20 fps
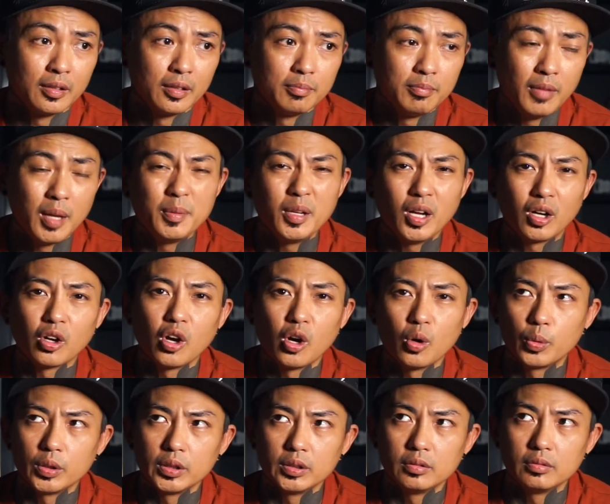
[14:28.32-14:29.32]
Maybe I'll go
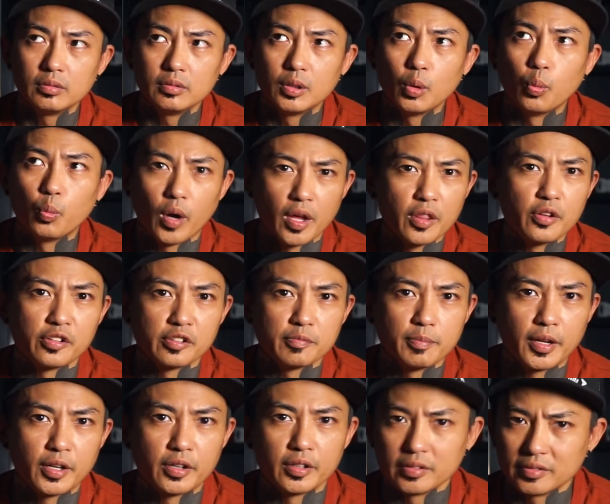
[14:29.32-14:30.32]
when the weather is
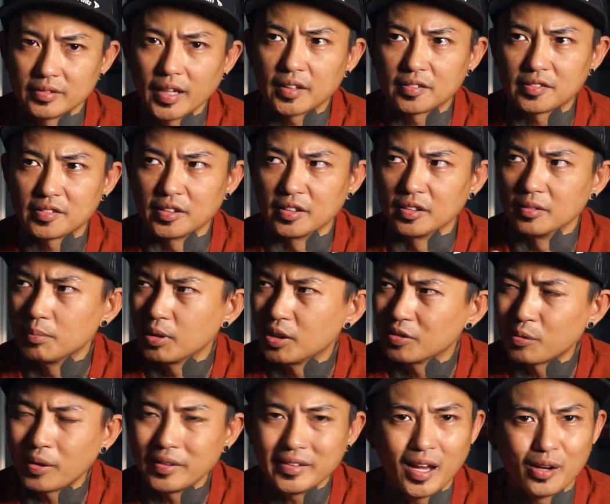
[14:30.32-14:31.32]
better. That's it.
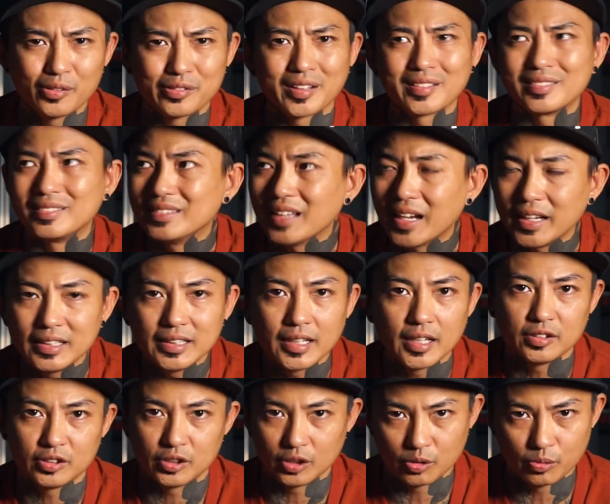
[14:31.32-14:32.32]
Because right now it's like
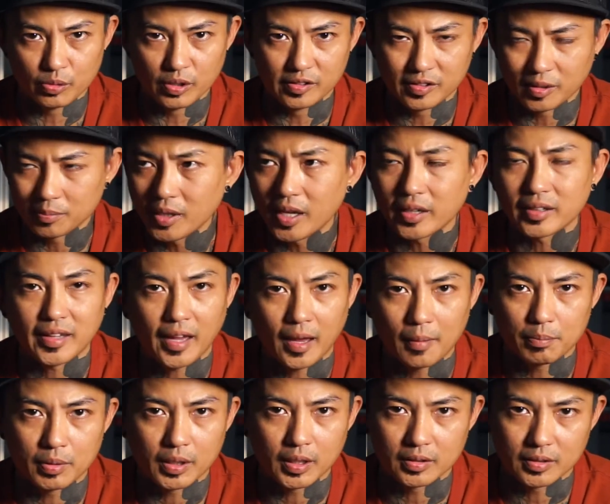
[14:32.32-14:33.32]
98 degrees. I'm not
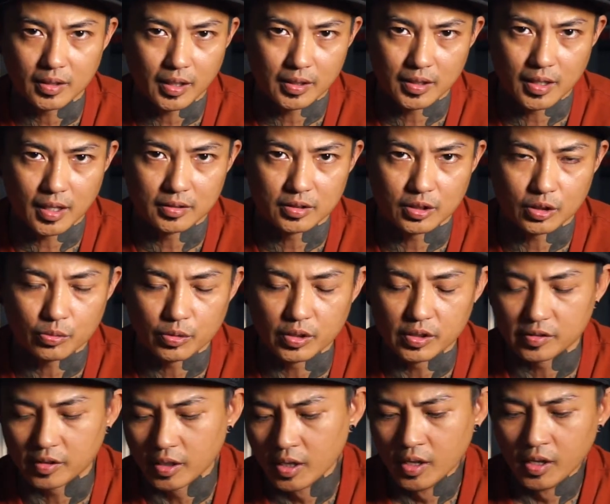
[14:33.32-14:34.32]
camping at 98
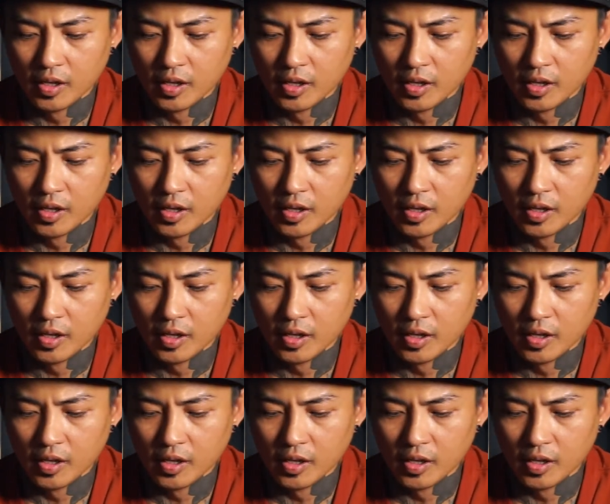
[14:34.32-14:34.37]
degrees.